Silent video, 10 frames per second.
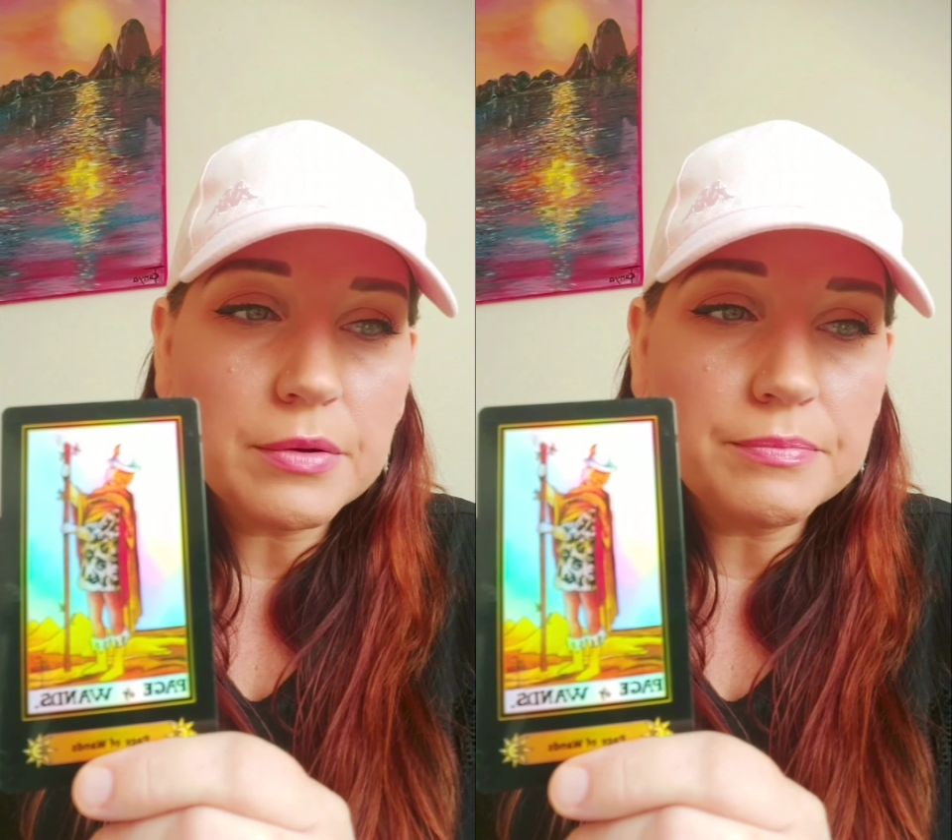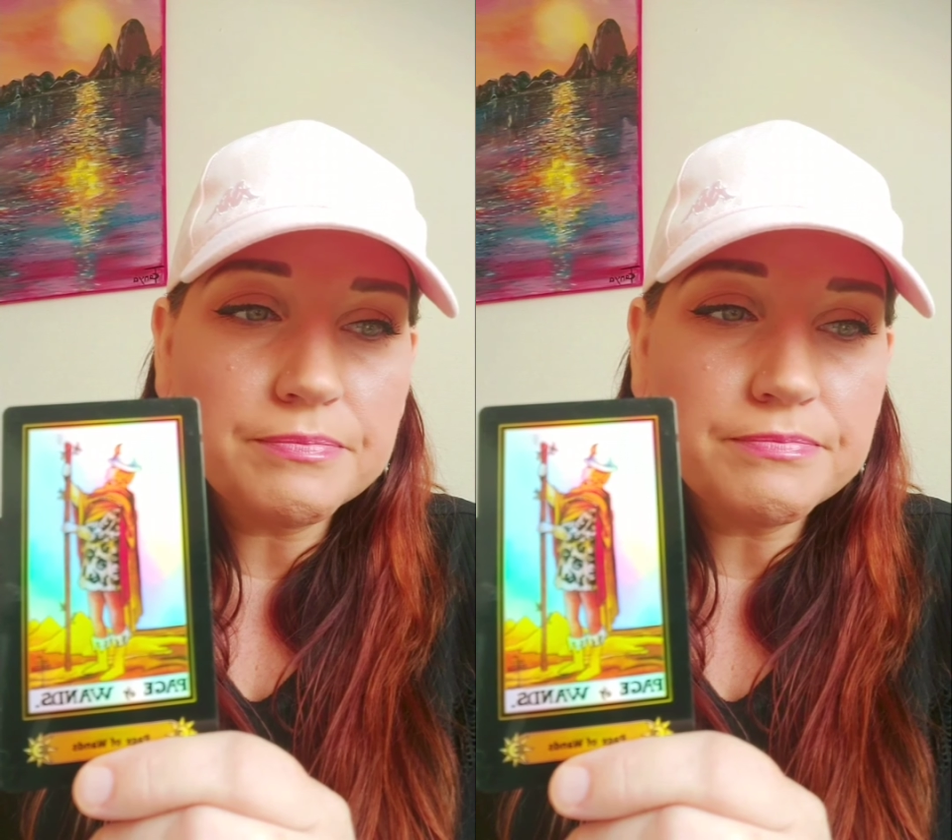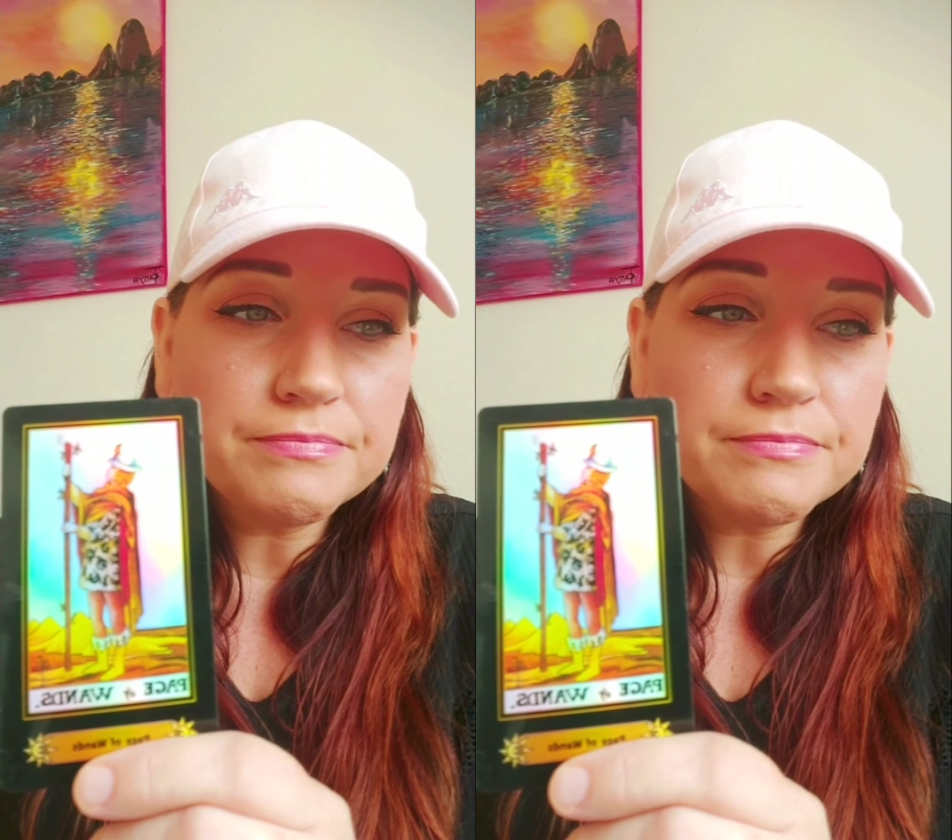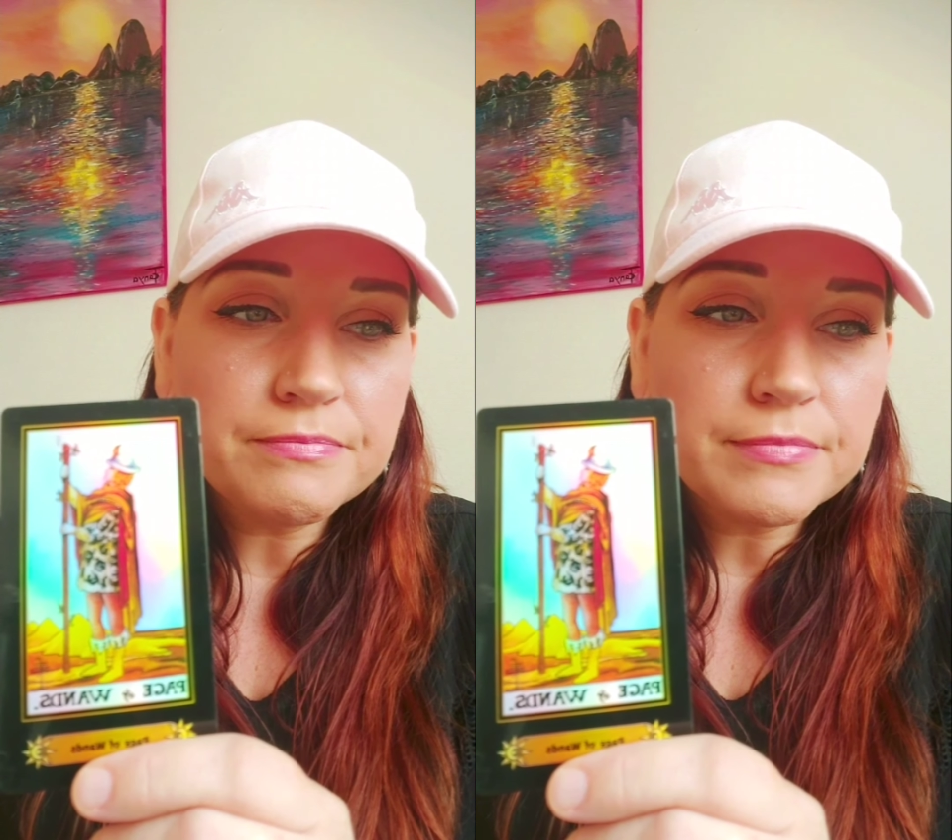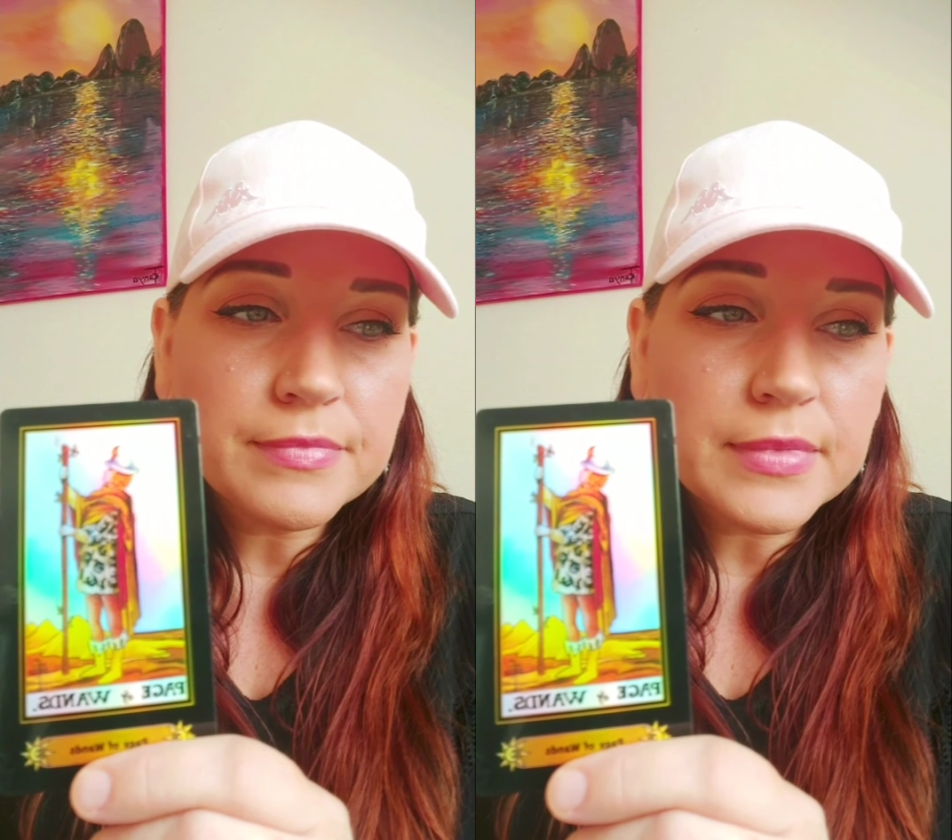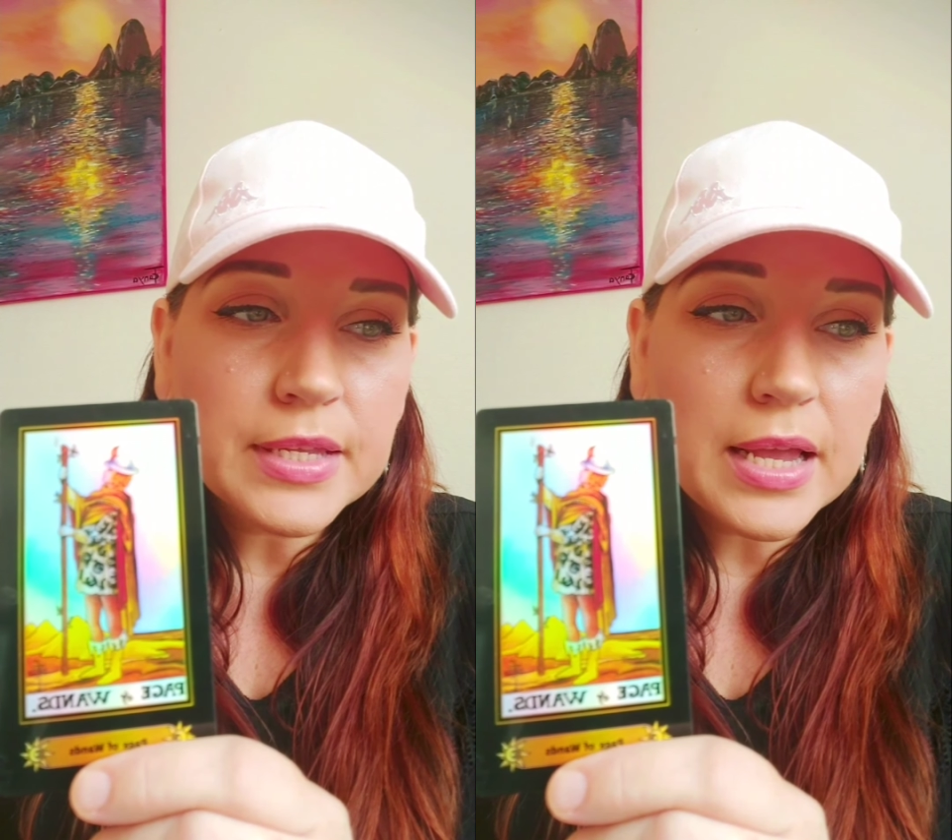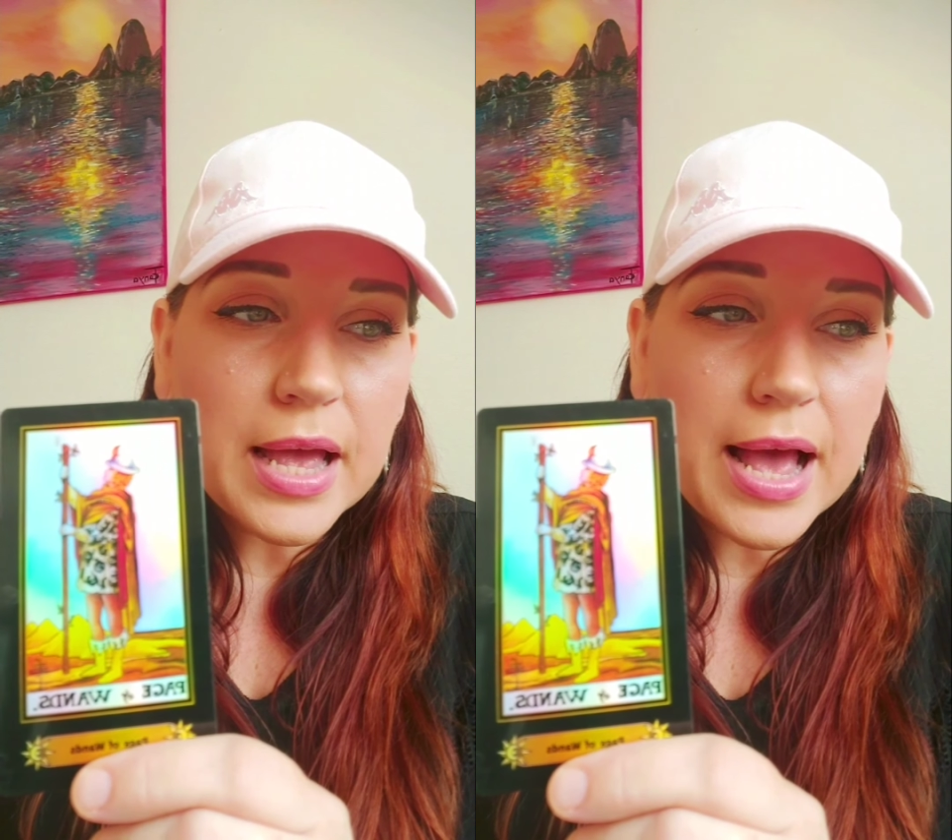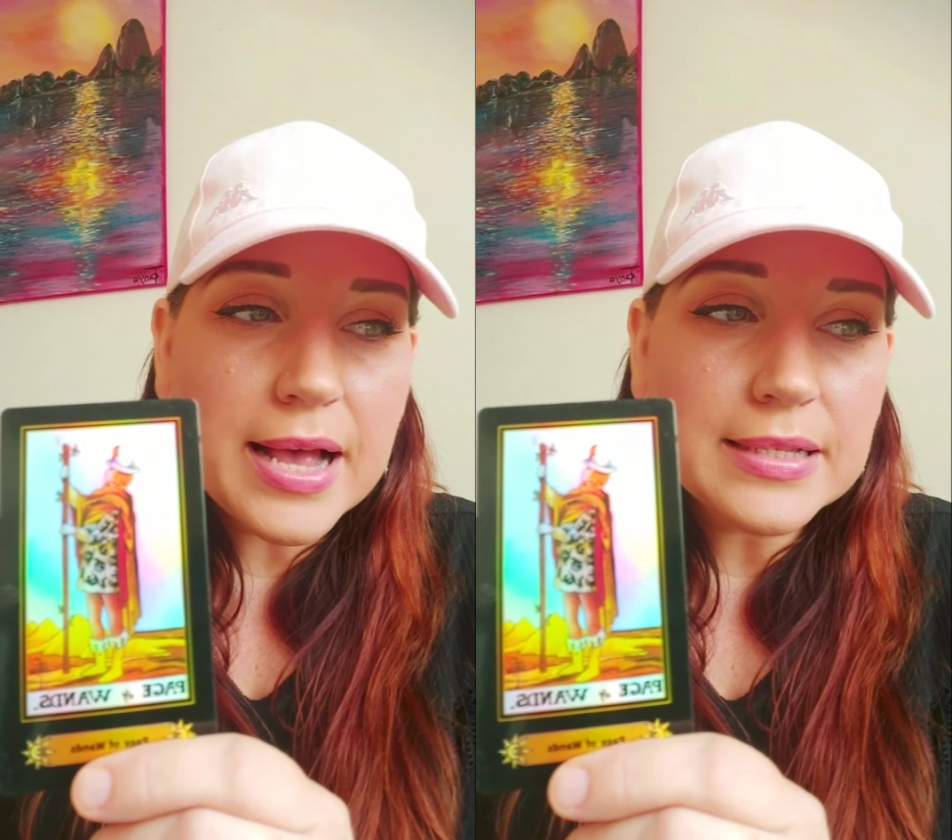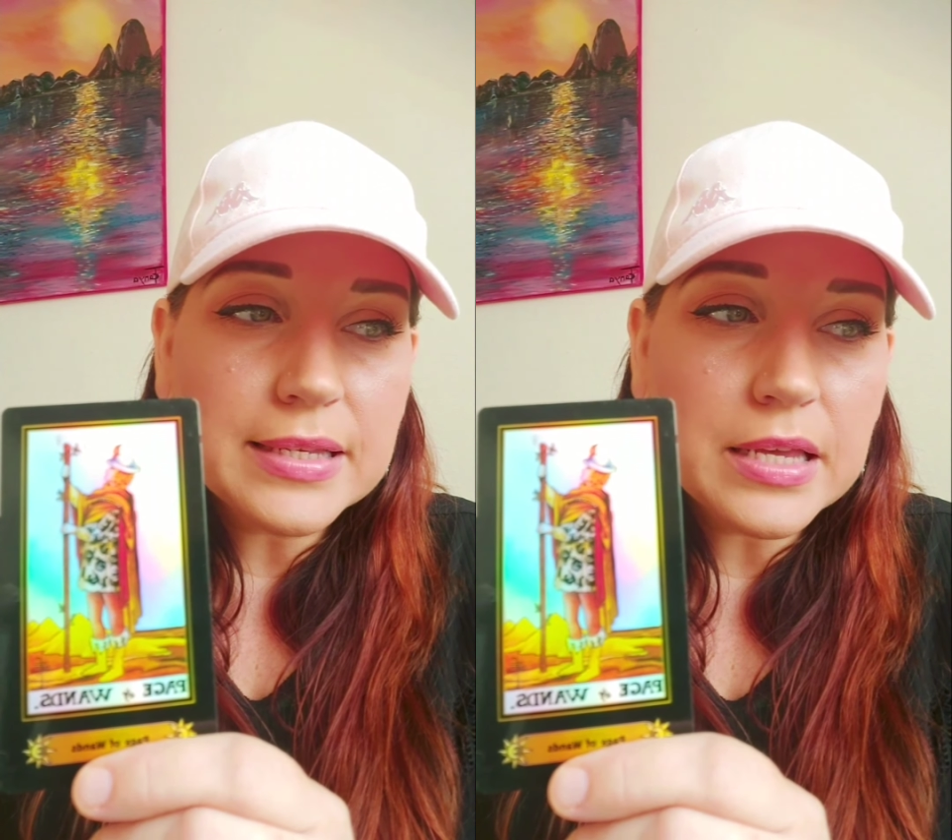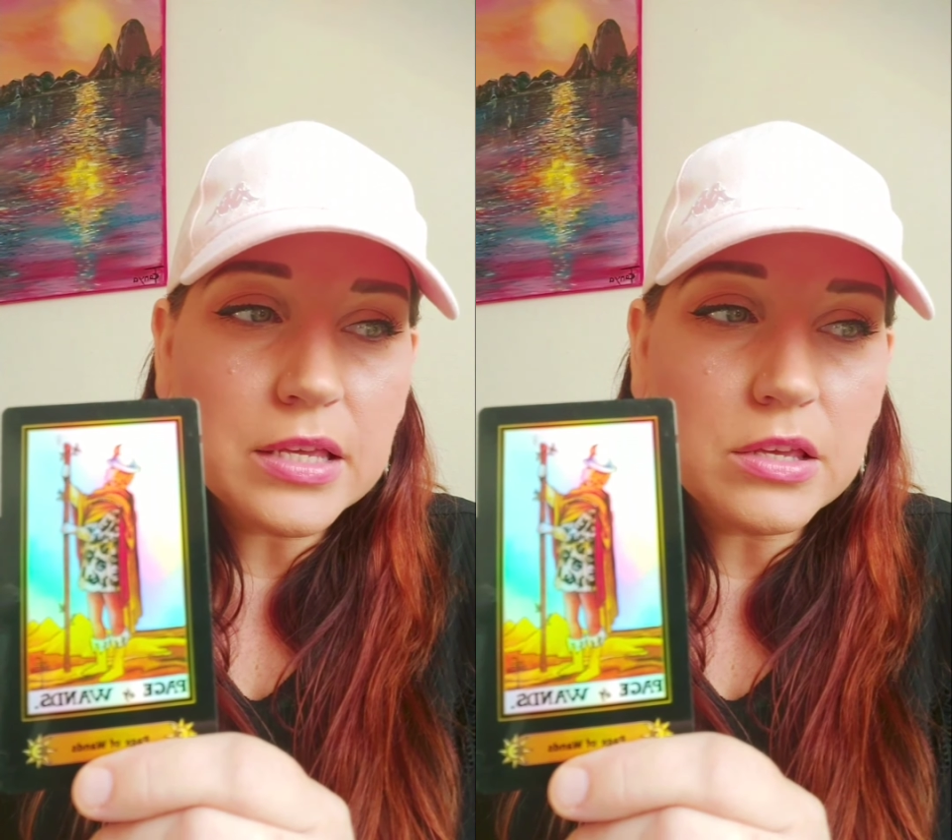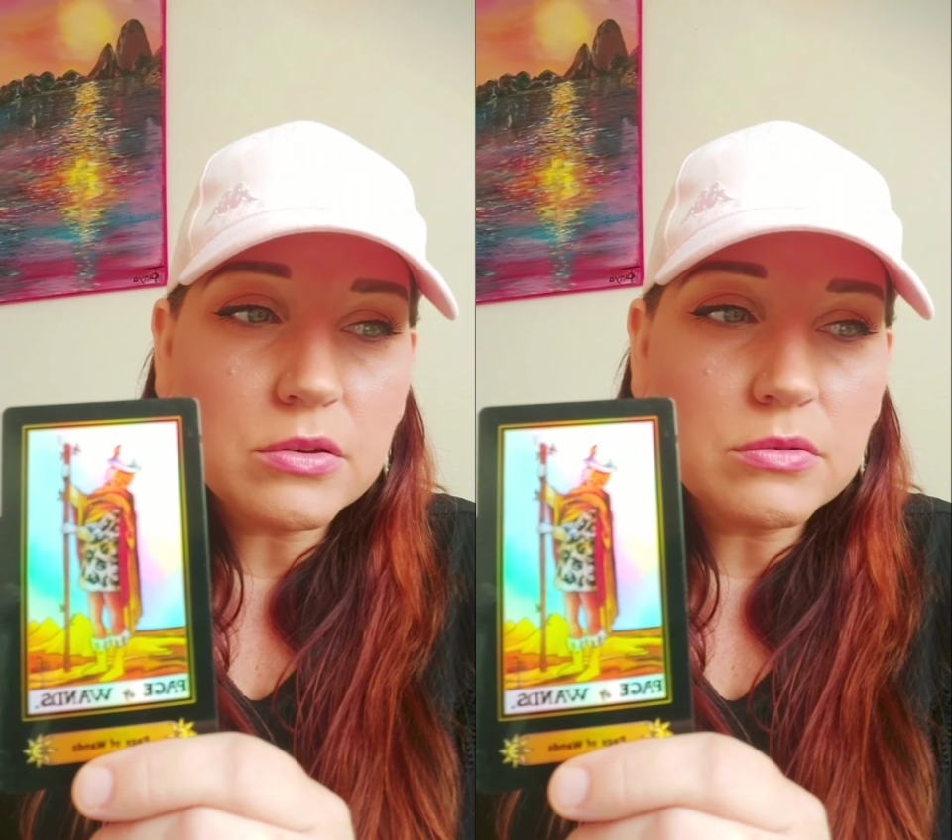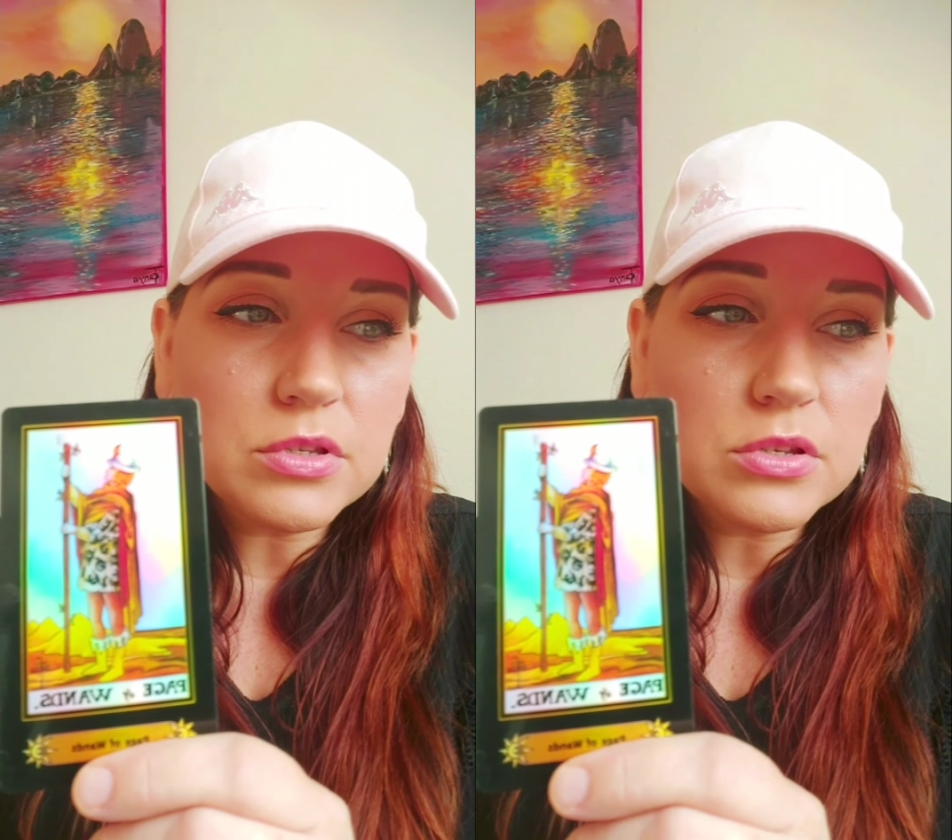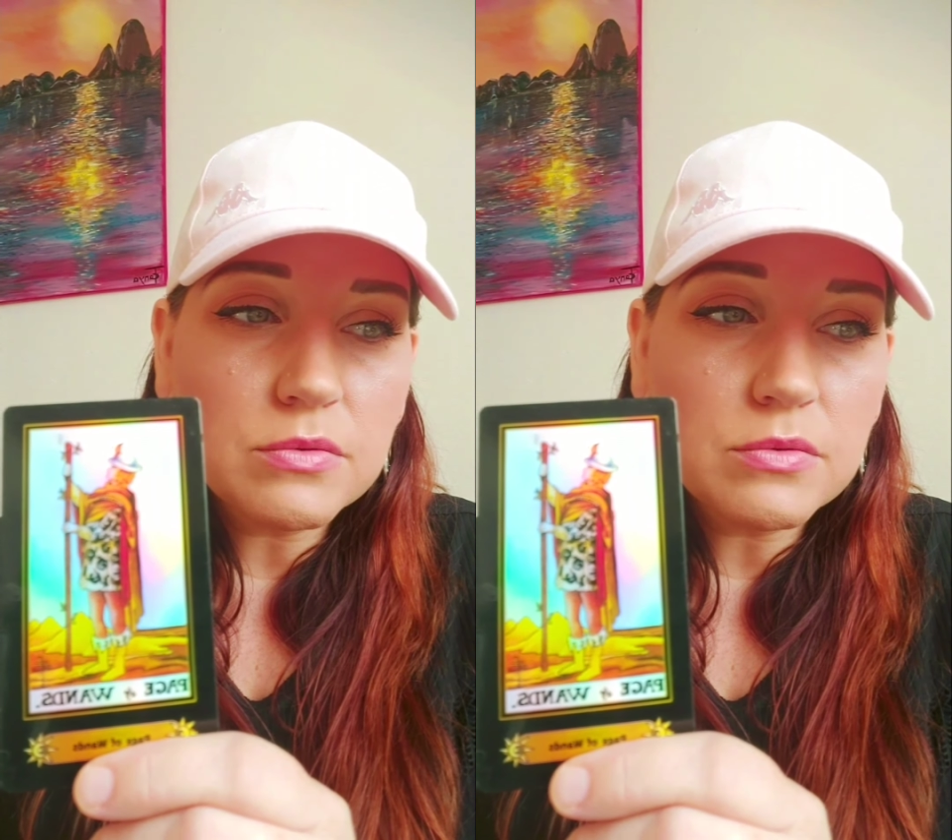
um, asking you